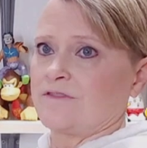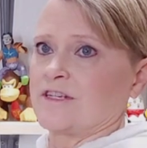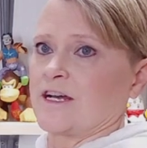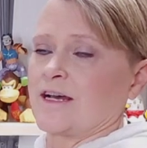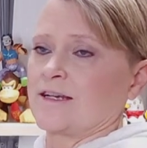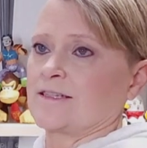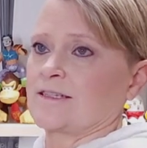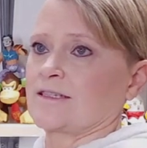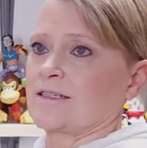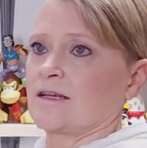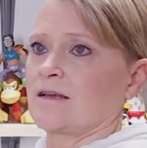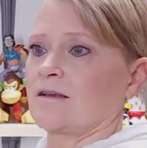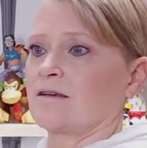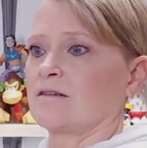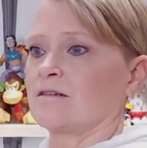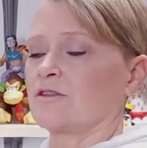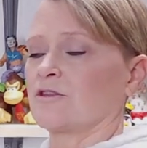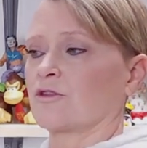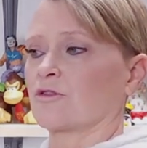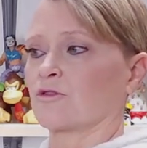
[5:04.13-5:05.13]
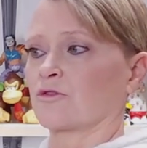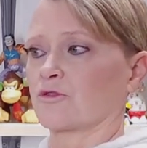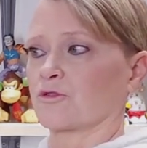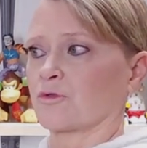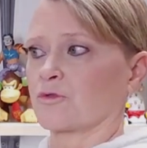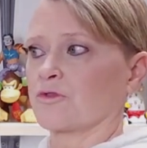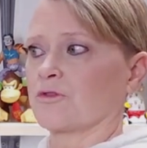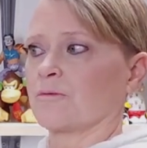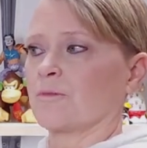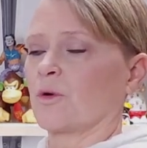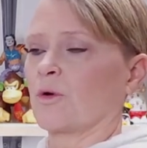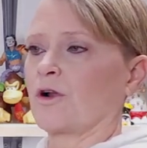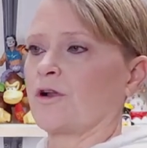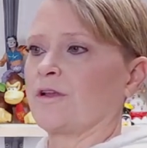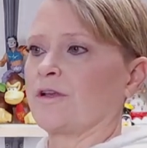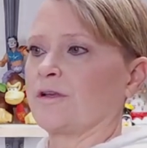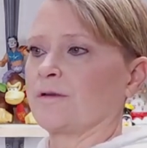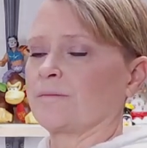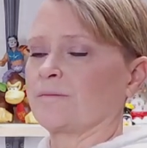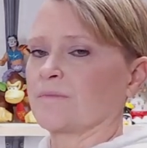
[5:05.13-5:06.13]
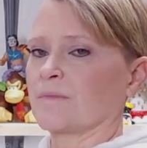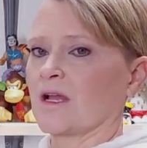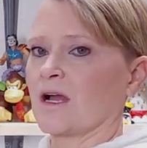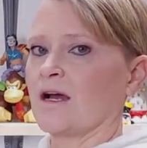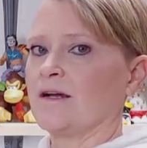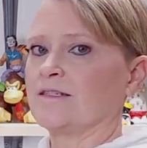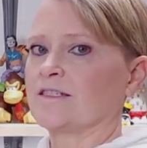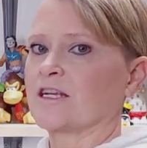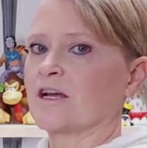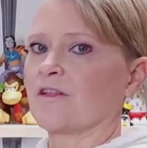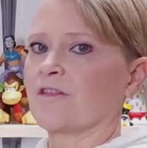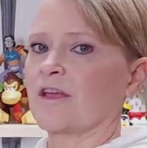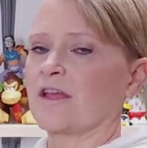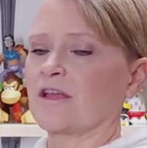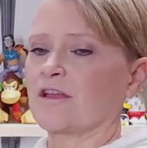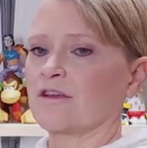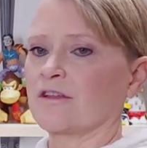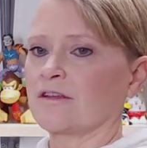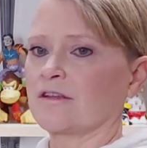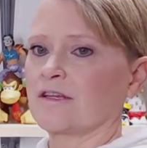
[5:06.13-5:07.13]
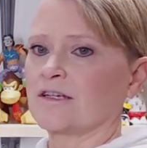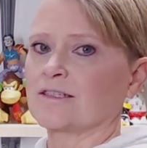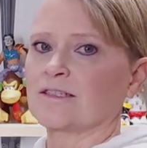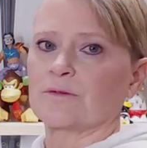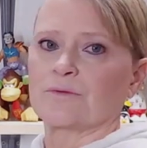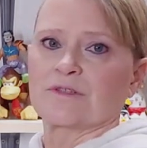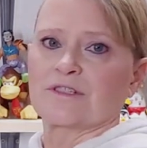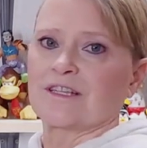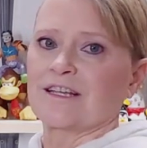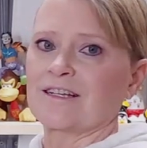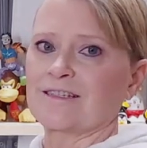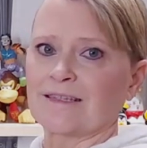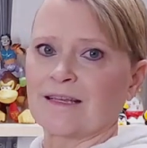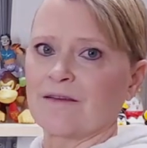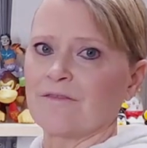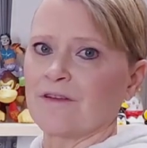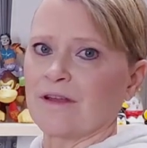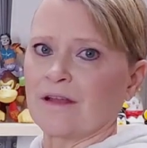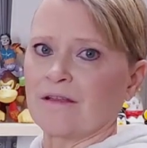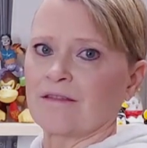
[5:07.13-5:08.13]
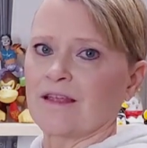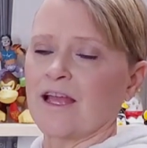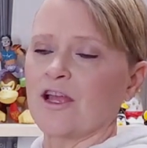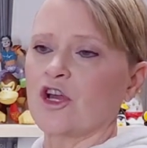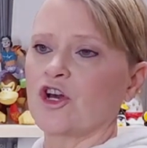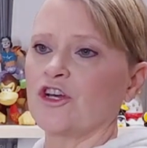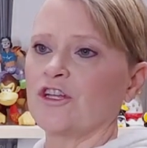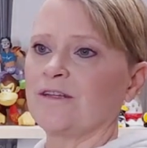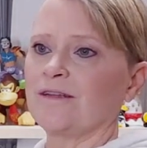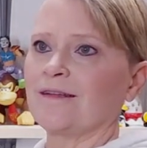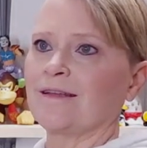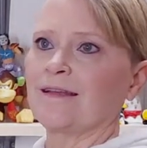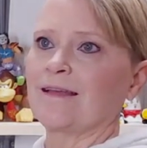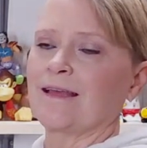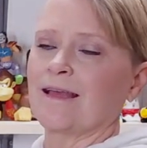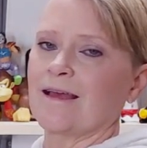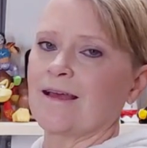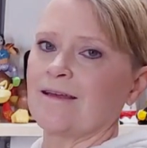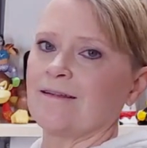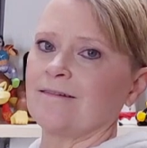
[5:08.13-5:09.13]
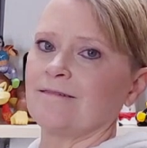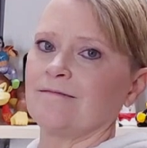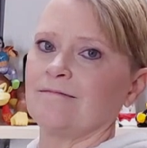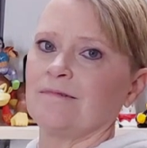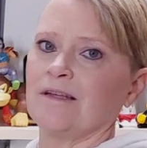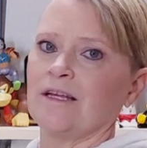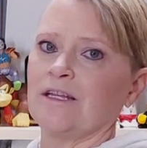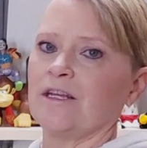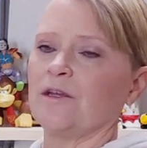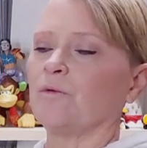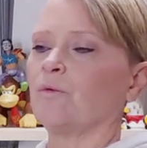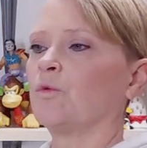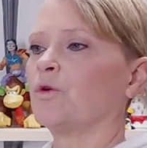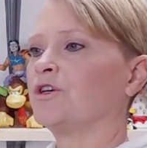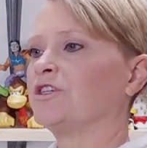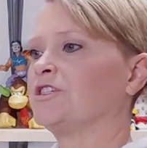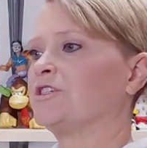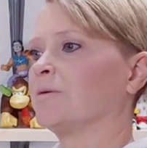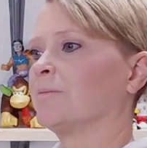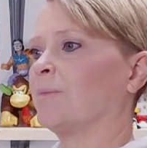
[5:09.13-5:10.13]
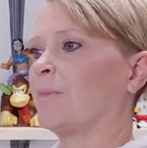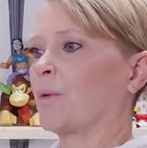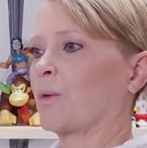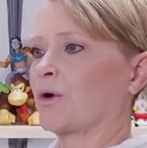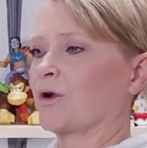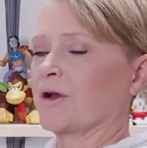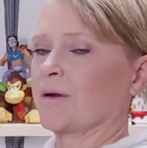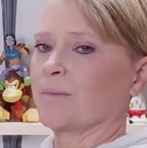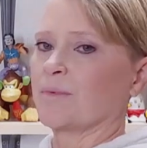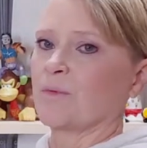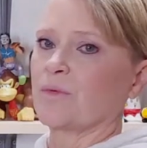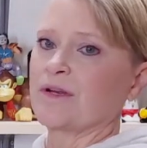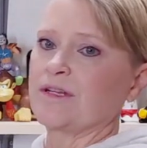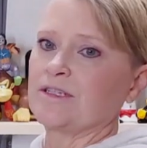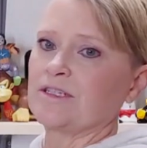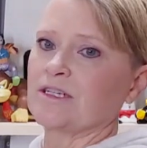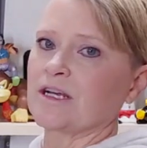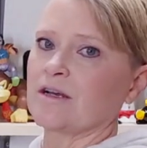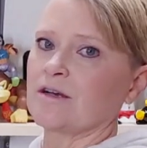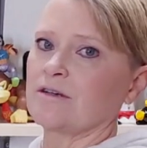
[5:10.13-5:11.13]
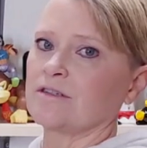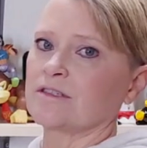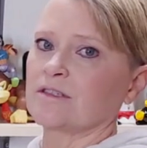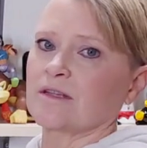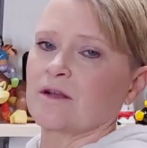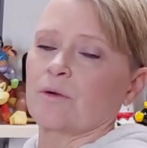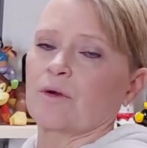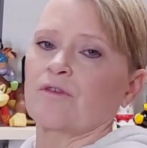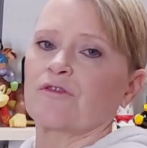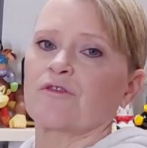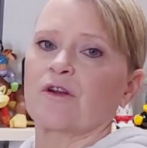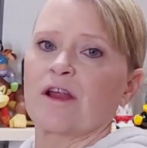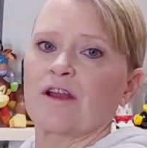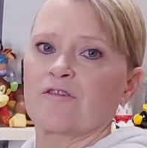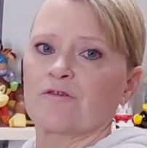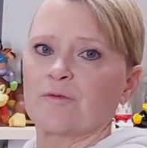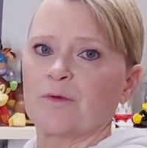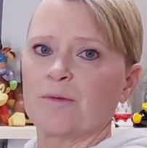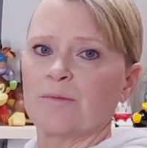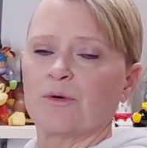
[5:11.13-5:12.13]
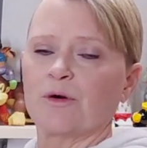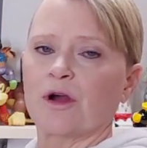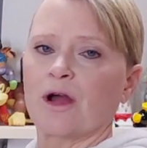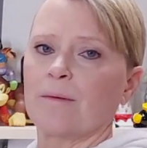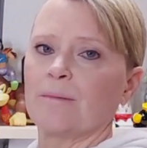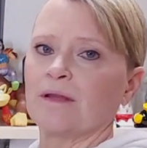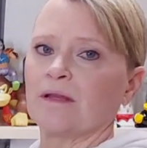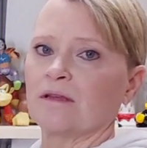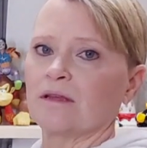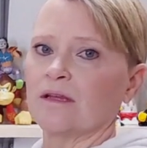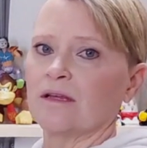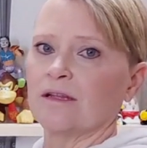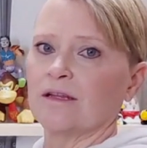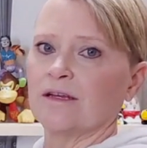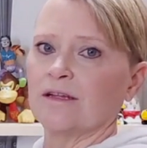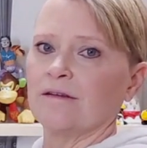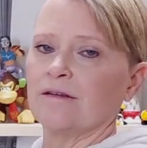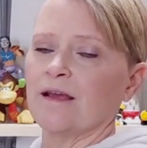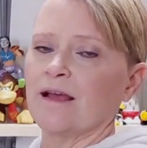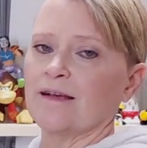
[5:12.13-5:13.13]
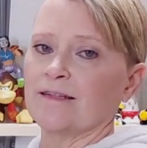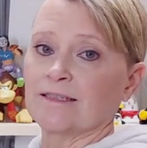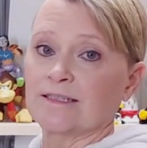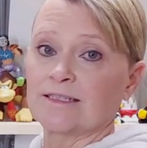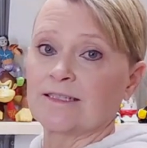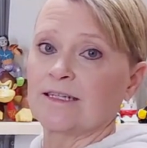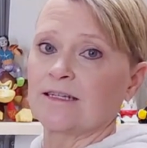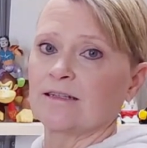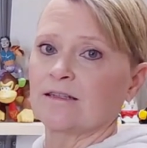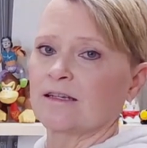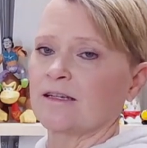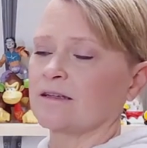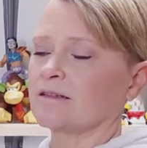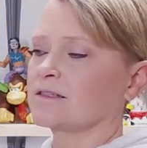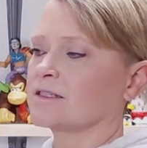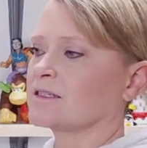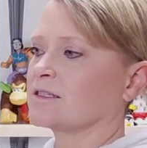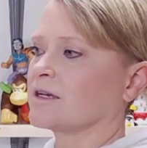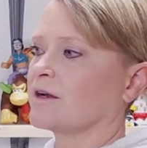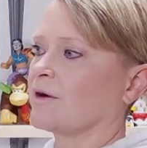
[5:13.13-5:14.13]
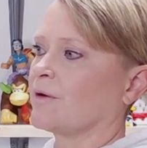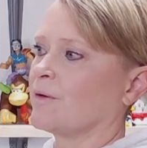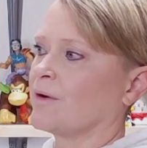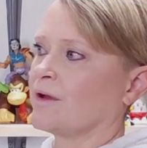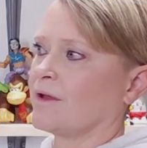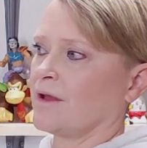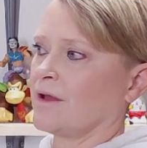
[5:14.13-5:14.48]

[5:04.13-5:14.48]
us through the morning until they could, because it was Thanksgiving, they couldn't get any wood to board up windows, and they were afraid of people coming in and stealing. So